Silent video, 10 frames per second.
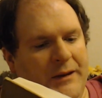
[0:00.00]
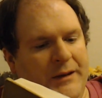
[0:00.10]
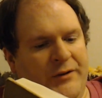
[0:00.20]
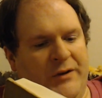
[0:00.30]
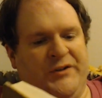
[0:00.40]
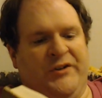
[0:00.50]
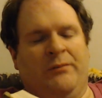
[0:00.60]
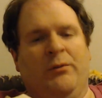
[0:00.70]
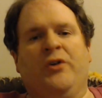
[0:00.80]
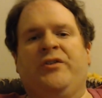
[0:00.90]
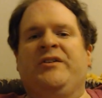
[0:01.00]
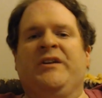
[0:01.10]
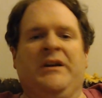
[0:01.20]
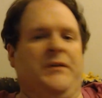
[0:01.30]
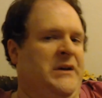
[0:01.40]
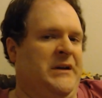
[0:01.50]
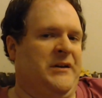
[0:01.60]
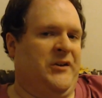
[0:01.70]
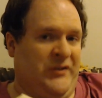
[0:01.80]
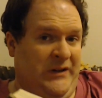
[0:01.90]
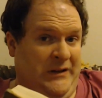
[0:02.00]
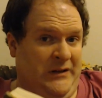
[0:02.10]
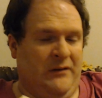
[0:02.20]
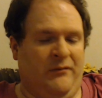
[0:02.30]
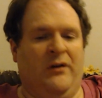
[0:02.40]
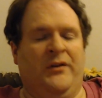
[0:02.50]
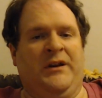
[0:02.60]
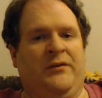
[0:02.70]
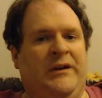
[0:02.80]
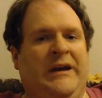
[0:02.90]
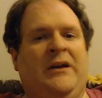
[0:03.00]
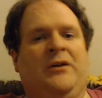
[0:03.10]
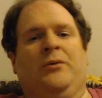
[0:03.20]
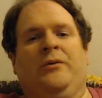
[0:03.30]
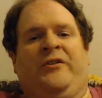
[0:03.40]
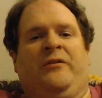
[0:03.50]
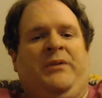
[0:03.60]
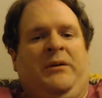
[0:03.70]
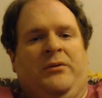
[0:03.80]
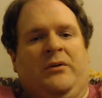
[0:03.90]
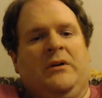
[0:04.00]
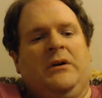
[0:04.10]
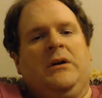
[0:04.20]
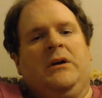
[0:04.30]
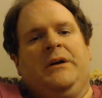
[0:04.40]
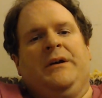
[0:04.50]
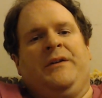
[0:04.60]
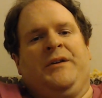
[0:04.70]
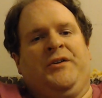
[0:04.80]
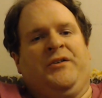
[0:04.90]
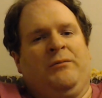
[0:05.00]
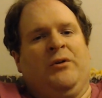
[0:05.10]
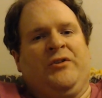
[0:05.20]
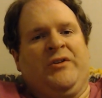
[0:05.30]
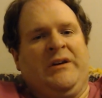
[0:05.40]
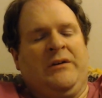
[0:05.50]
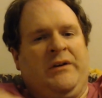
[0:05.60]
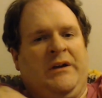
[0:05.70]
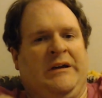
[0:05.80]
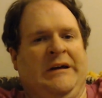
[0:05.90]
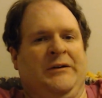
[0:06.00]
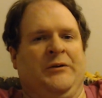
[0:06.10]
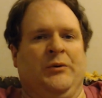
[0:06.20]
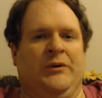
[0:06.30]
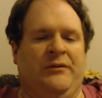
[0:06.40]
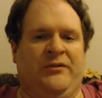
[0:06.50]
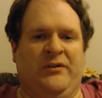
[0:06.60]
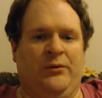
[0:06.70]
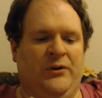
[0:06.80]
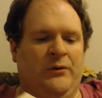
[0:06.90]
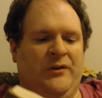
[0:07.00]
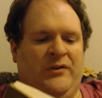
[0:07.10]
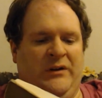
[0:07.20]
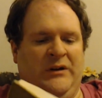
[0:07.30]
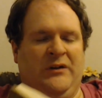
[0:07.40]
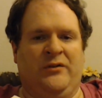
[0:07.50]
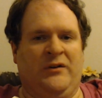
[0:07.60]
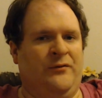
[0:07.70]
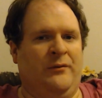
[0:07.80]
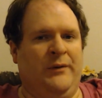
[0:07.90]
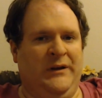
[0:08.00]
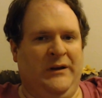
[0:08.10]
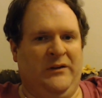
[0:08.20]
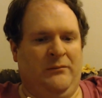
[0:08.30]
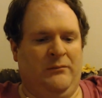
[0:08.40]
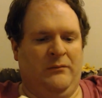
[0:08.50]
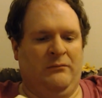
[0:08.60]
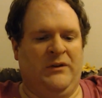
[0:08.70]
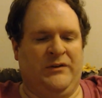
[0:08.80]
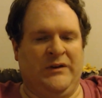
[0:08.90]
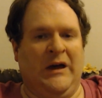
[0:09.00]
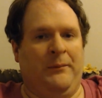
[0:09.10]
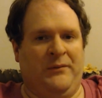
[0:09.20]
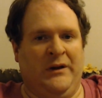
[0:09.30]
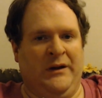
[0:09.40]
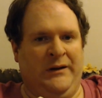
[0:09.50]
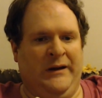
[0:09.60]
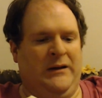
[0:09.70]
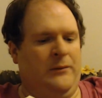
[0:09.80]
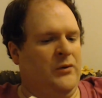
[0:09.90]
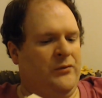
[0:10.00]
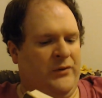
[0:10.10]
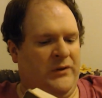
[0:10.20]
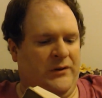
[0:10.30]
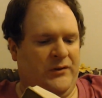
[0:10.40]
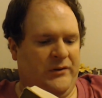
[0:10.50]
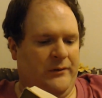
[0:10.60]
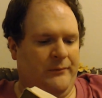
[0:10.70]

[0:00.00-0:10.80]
So this is the most significant sin of all the different categories of people. This is the most significant category of someone who is sinning, so therefore we need the top line animal for this.